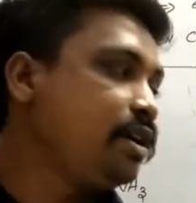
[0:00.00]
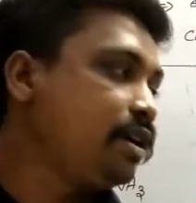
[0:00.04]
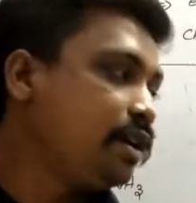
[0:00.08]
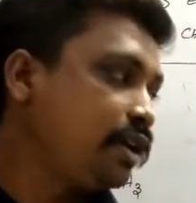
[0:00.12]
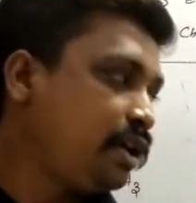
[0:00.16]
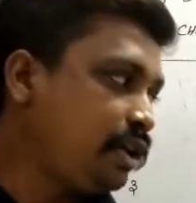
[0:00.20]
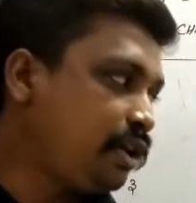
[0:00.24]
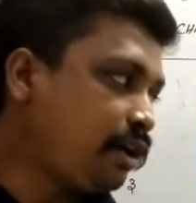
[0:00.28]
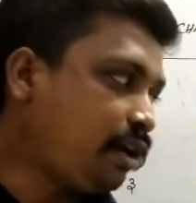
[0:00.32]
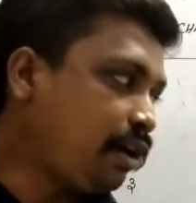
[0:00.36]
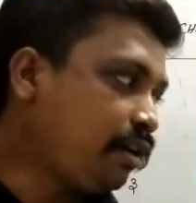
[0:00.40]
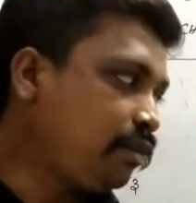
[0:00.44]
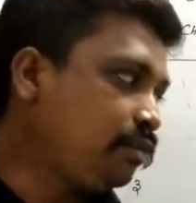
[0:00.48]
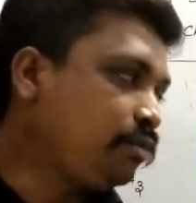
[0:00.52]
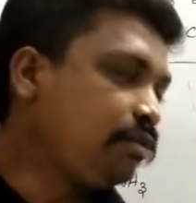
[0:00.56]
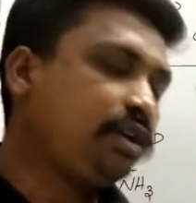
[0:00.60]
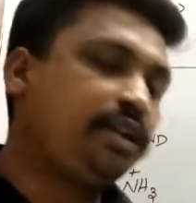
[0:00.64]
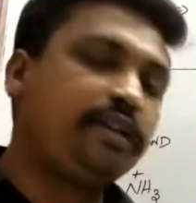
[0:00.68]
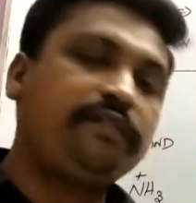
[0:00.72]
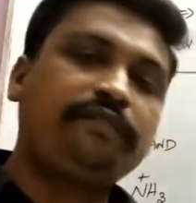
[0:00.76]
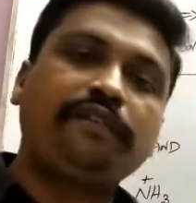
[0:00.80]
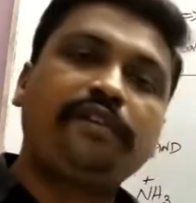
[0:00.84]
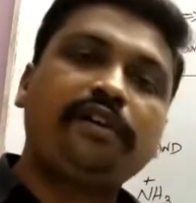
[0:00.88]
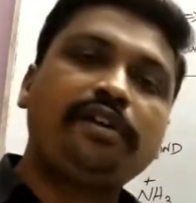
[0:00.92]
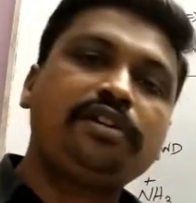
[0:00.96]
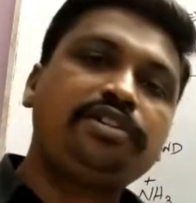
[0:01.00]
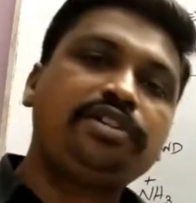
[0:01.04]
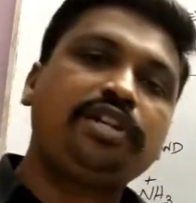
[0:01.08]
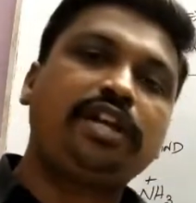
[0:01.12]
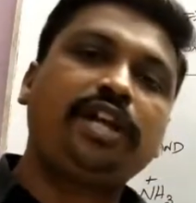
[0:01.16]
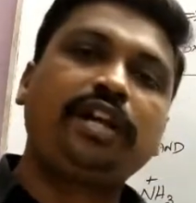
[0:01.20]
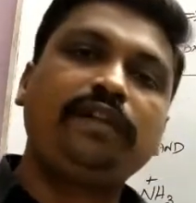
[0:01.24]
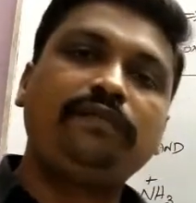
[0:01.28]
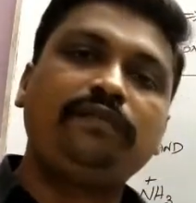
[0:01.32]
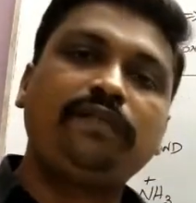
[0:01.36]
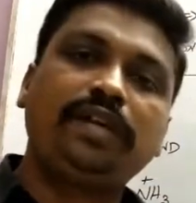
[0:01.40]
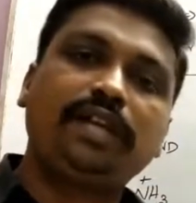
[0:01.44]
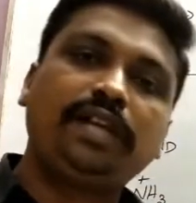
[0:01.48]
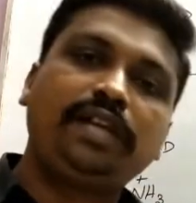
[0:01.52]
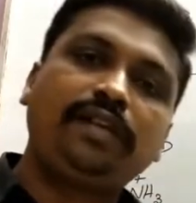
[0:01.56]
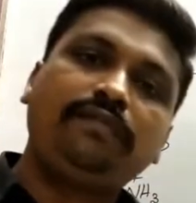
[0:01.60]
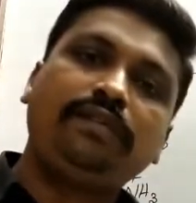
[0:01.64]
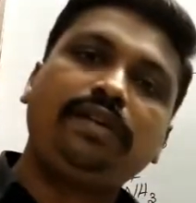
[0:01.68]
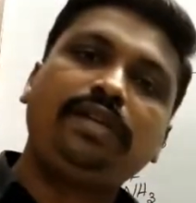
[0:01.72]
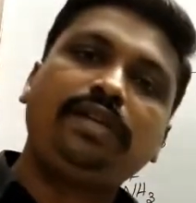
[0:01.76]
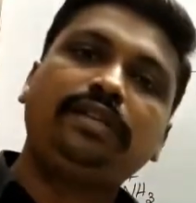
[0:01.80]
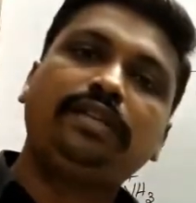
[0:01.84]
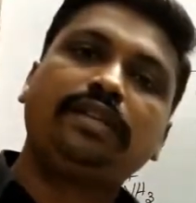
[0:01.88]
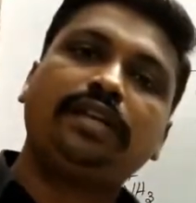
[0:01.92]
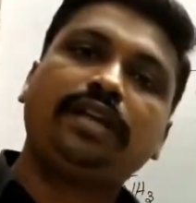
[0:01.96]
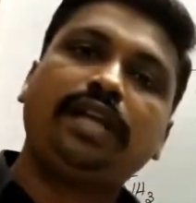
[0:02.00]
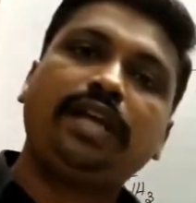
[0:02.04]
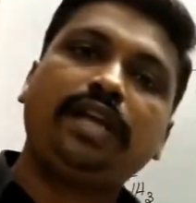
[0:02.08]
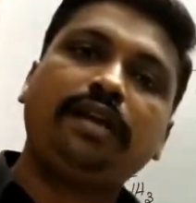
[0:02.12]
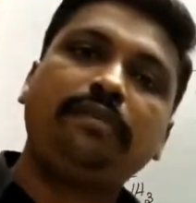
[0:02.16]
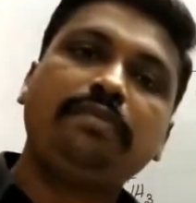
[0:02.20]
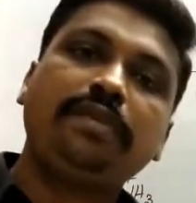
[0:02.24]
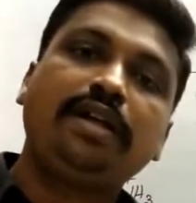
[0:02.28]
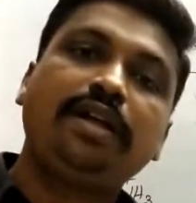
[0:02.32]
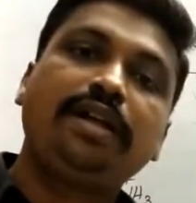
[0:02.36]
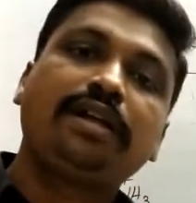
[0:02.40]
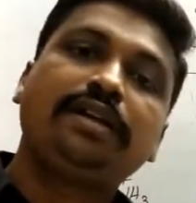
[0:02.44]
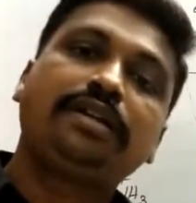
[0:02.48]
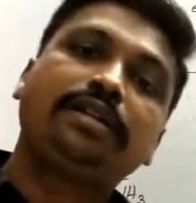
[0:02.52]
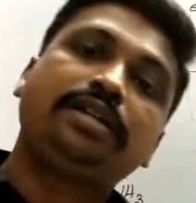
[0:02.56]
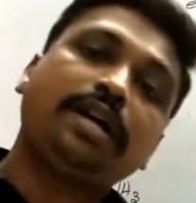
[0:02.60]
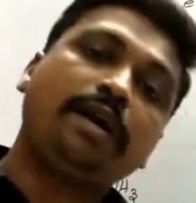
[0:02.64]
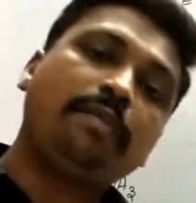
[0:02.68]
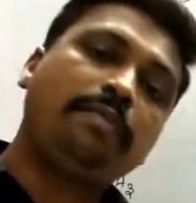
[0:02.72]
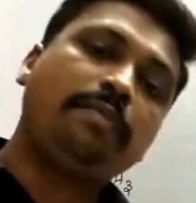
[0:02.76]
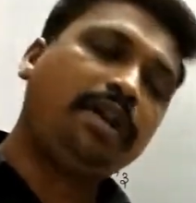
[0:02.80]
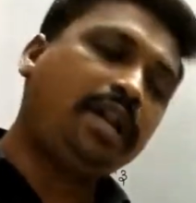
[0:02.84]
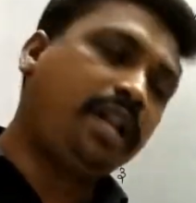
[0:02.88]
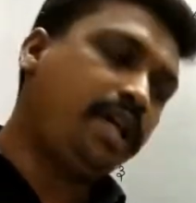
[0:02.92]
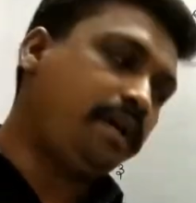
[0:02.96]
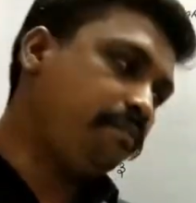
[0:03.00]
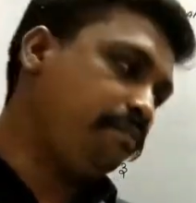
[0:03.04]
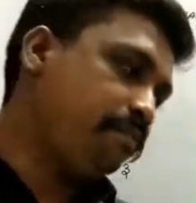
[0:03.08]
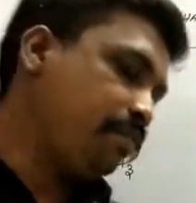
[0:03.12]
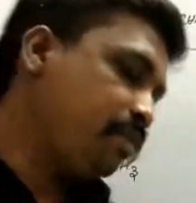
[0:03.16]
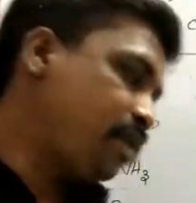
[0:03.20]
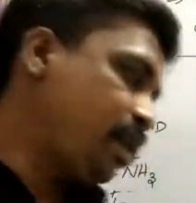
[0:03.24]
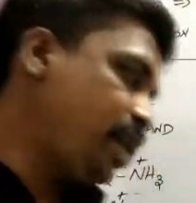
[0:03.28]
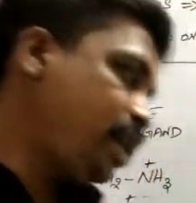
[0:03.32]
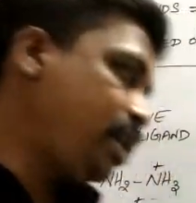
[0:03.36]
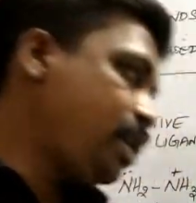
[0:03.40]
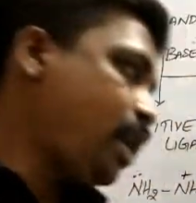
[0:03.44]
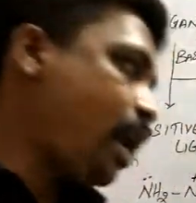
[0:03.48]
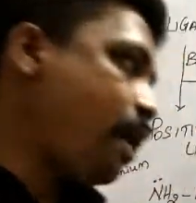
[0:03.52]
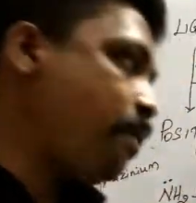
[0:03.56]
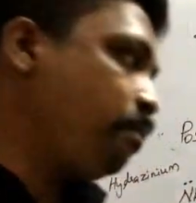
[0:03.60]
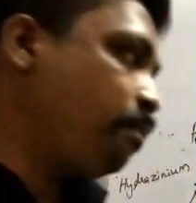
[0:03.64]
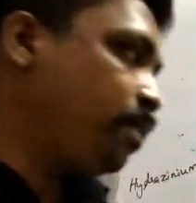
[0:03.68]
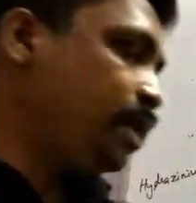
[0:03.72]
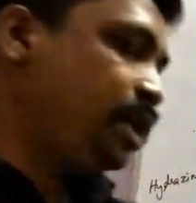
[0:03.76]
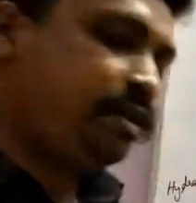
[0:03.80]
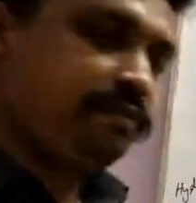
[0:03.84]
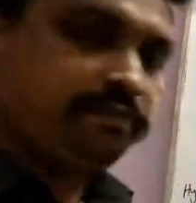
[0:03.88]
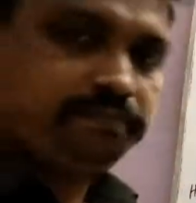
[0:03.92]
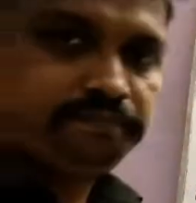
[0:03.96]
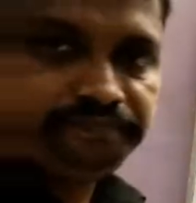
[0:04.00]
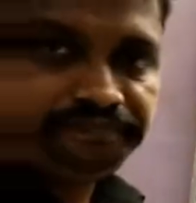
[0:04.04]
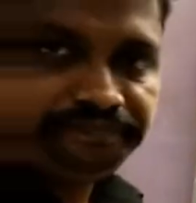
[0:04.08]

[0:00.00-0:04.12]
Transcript: In order to differentiate, we are giving the name double M, right? Amine.